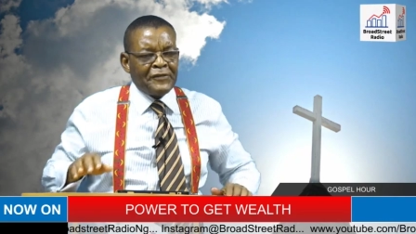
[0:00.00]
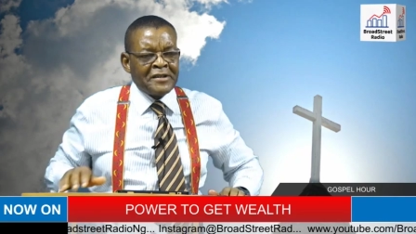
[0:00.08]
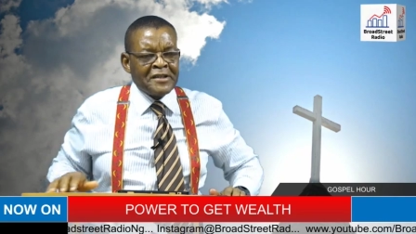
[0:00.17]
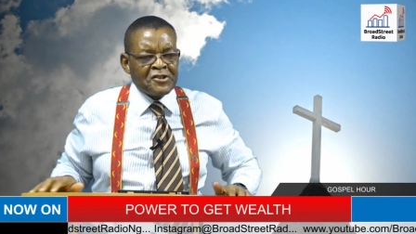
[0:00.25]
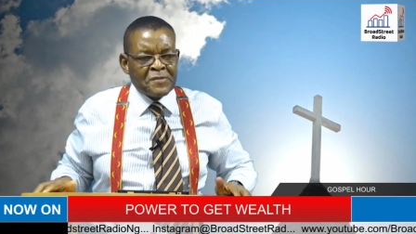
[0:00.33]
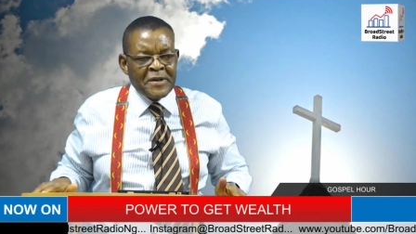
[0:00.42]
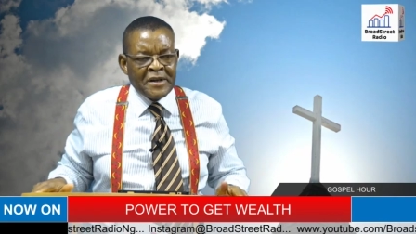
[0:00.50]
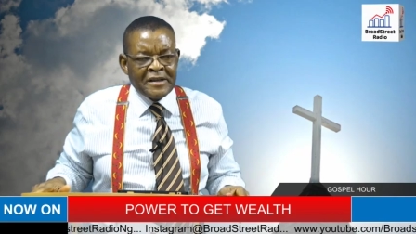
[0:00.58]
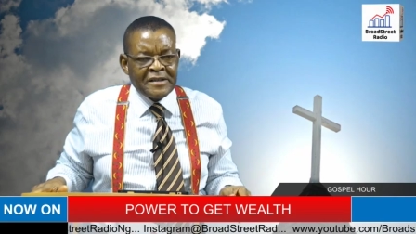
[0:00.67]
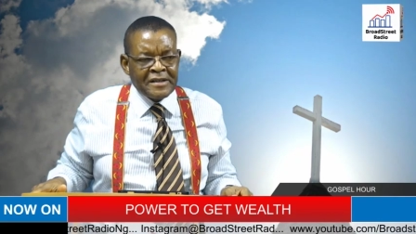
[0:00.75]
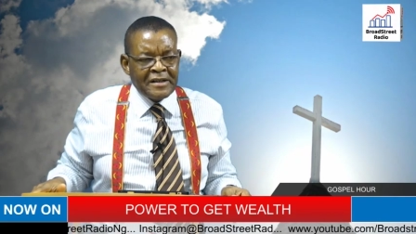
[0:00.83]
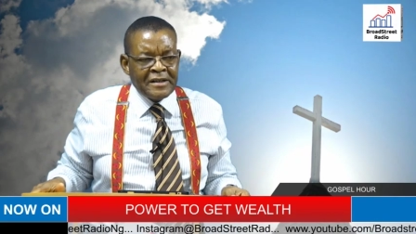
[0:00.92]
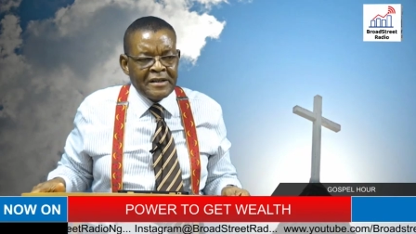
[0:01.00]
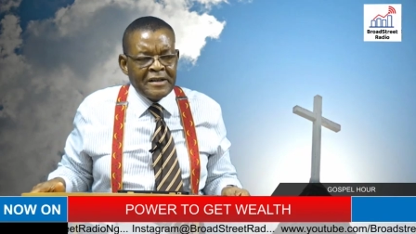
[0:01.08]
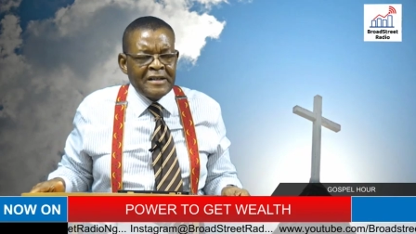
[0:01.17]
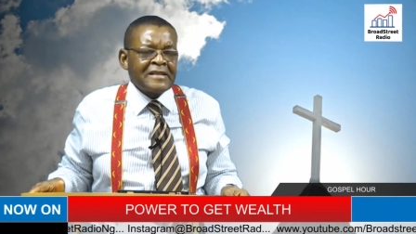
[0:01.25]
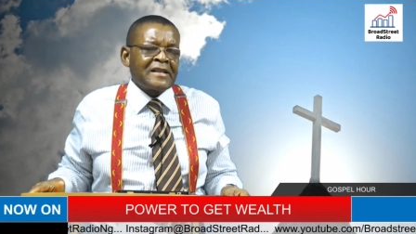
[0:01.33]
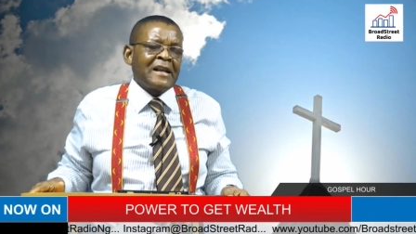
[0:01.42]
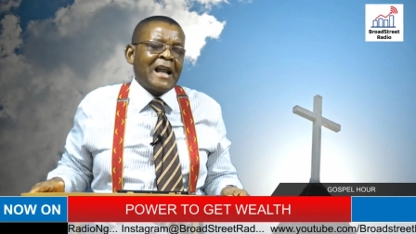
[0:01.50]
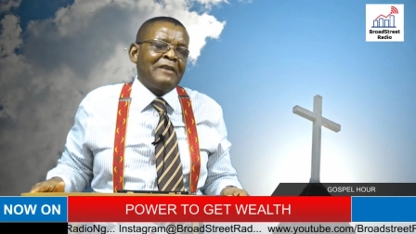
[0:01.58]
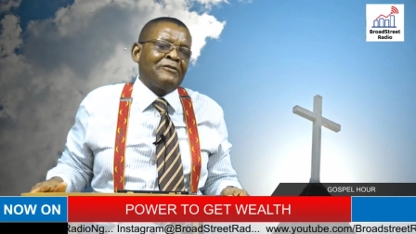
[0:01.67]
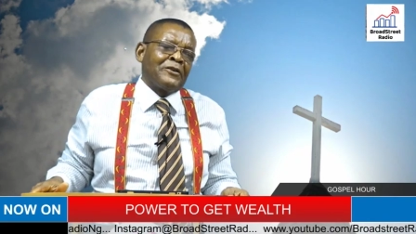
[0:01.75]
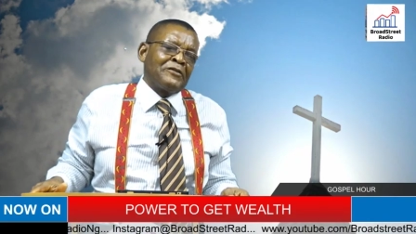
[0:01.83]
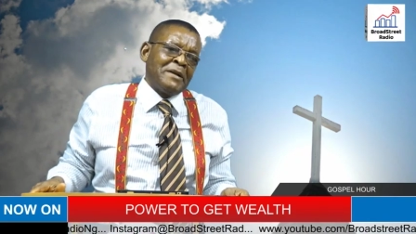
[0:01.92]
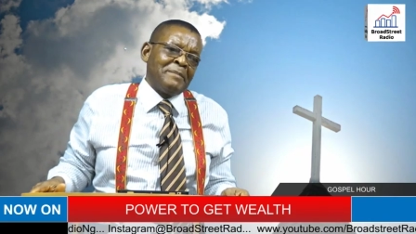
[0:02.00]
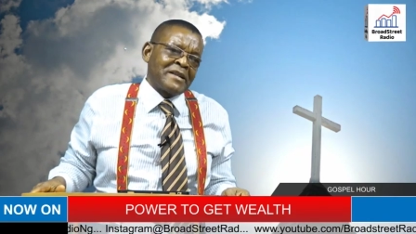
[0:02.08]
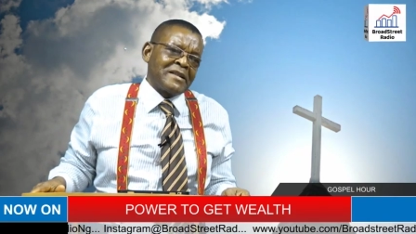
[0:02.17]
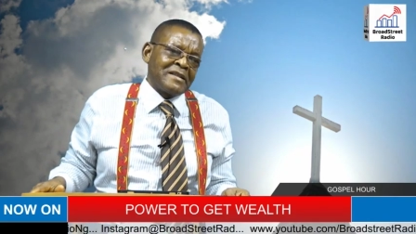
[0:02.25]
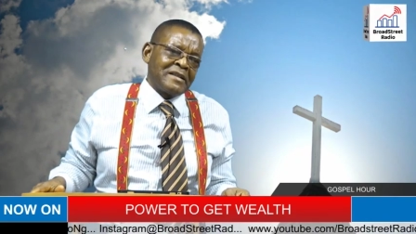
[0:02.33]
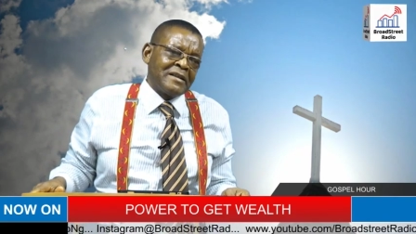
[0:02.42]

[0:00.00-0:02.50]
in the spirit is a life of liberty.